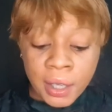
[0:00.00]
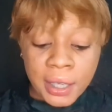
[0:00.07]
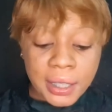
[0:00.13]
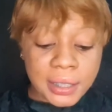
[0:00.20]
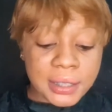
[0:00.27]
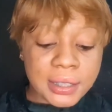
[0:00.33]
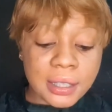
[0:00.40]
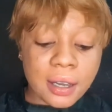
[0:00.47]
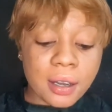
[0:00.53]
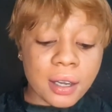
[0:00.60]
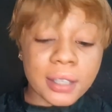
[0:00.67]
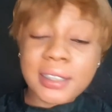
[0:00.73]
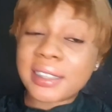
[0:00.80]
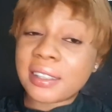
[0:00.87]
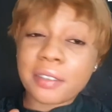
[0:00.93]
It's
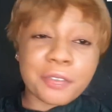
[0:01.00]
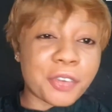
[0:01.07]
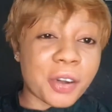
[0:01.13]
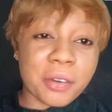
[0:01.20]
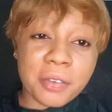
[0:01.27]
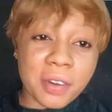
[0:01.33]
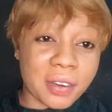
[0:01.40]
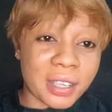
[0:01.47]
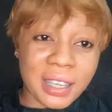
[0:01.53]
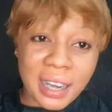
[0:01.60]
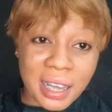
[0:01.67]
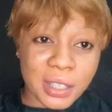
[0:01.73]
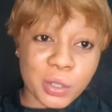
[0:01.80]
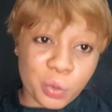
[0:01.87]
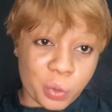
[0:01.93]
very
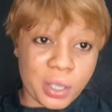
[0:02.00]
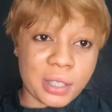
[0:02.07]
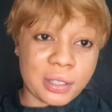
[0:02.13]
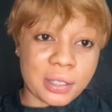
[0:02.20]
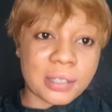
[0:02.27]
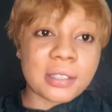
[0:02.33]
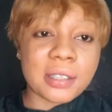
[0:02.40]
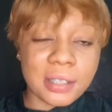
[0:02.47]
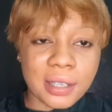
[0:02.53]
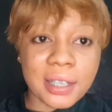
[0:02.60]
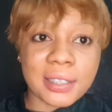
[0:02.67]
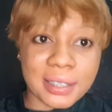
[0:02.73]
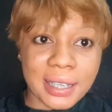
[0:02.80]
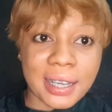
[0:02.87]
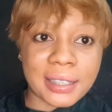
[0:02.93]
lightweight.
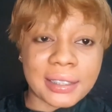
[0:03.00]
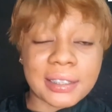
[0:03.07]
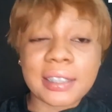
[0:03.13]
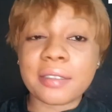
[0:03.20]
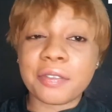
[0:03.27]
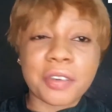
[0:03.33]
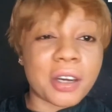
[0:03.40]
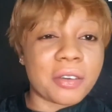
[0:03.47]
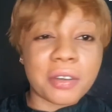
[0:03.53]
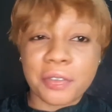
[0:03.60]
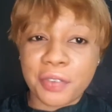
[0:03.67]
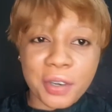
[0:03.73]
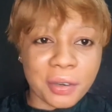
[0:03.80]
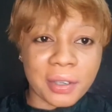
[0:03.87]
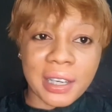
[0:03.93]
Yes guys,
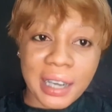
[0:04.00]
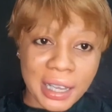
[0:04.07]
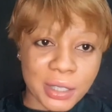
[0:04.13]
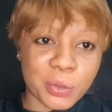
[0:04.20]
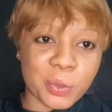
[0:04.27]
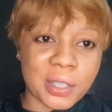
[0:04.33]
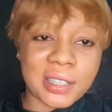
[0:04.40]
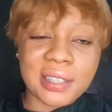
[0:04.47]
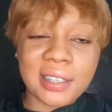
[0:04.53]
very lightweight.